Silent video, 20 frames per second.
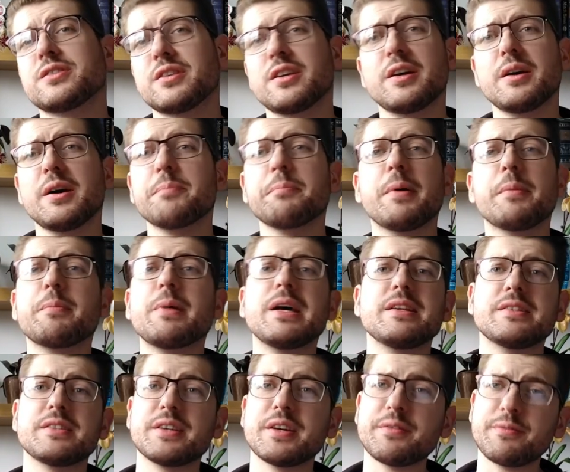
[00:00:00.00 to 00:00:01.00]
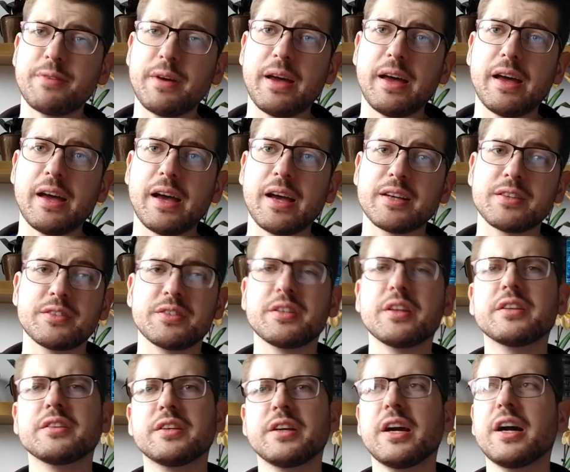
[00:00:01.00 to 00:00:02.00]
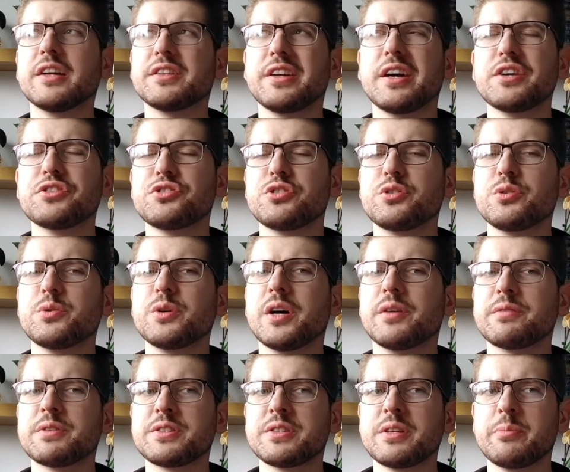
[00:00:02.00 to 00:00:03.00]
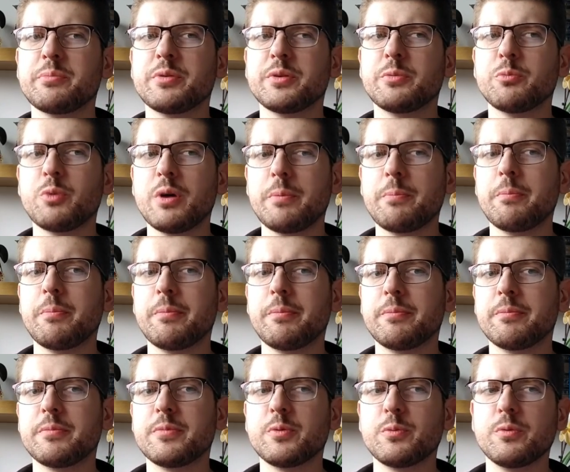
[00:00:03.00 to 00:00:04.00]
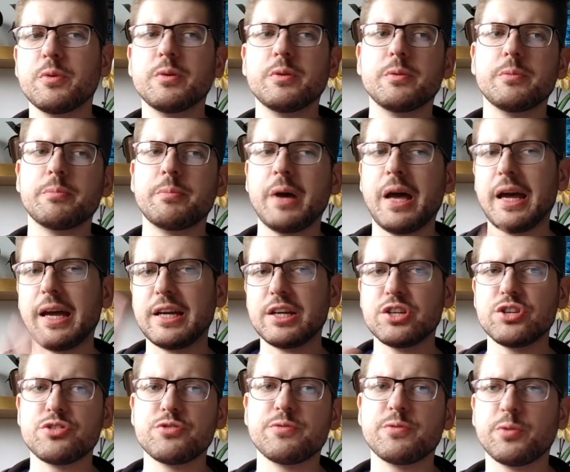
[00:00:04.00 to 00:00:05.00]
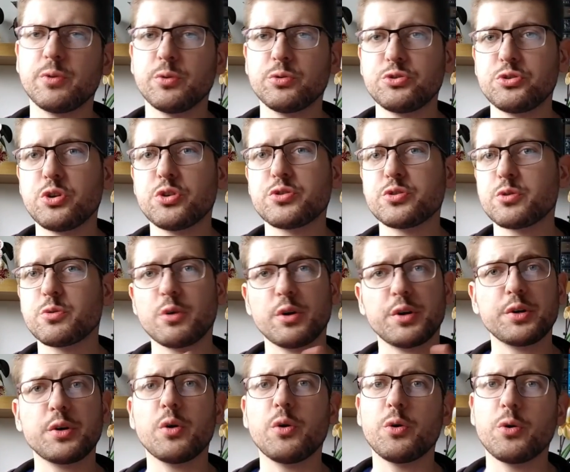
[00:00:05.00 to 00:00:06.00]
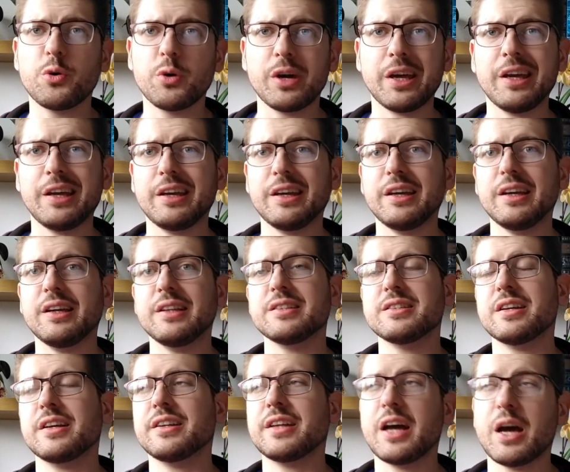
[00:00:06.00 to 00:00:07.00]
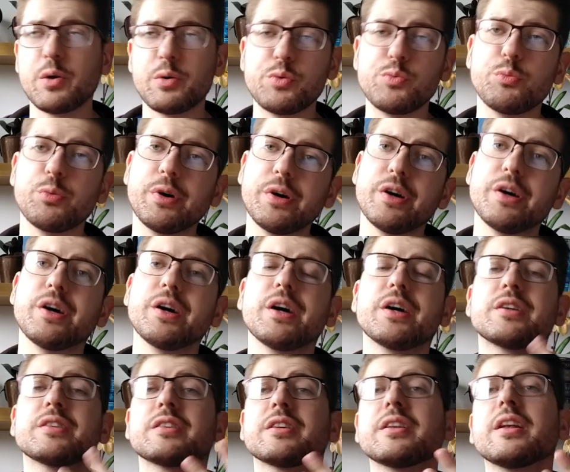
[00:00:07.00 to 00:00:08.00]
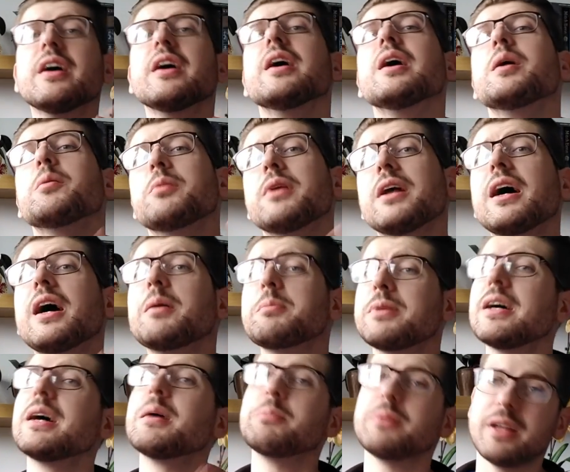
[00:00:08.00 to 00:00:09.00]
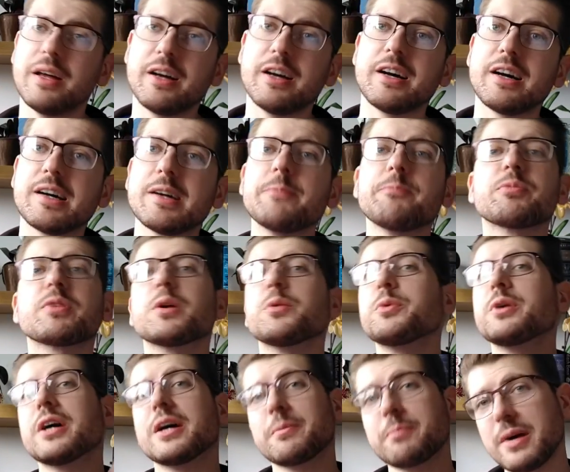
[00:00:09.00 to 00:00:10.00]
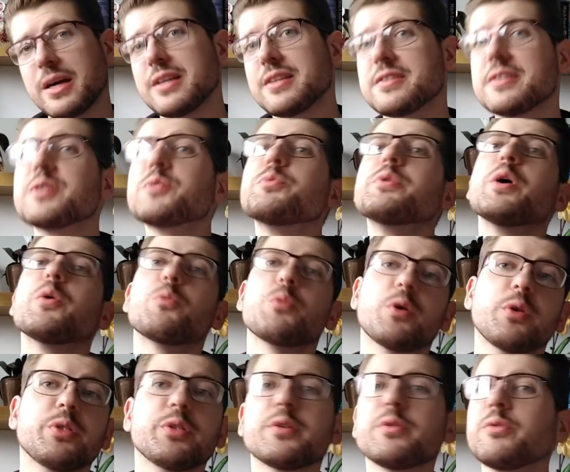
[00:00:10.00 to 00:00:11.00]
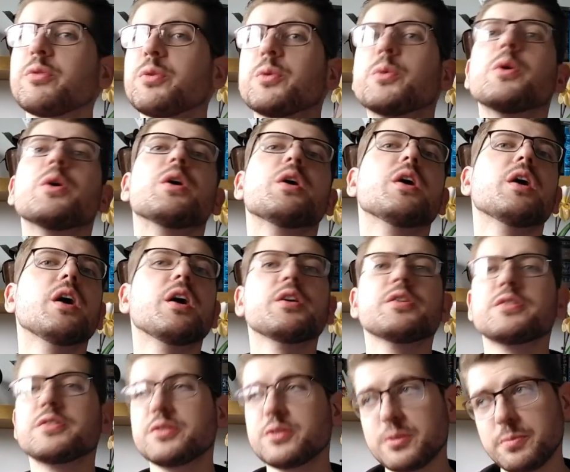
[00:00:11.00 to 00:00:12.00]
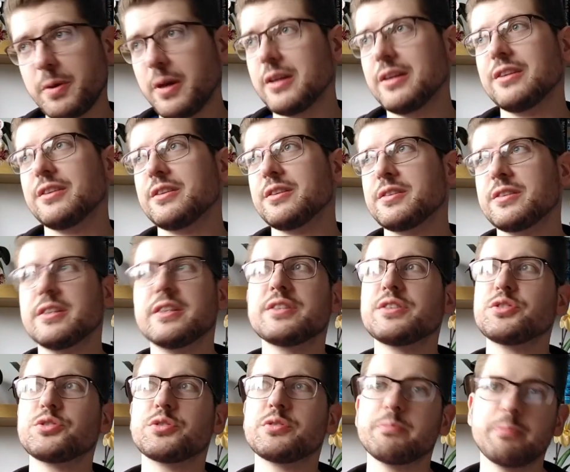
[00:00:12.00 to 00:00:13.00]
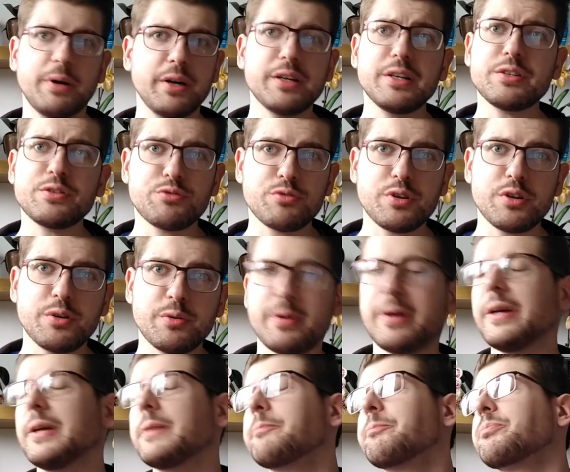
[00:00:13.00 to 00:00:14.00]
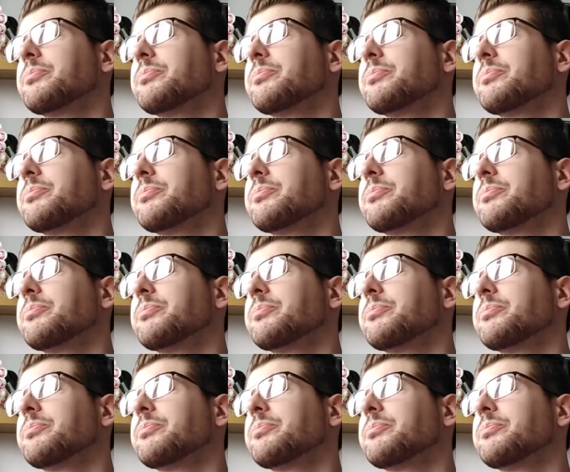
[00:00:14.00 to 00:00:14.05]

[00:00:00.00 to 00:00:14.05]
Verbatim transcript: amazing effects. They, they actually do have a separate web page for just growing orchids and how it works and blah blah blah, we're amazing, we're wonderful, stupendous, let's just buy it straight away.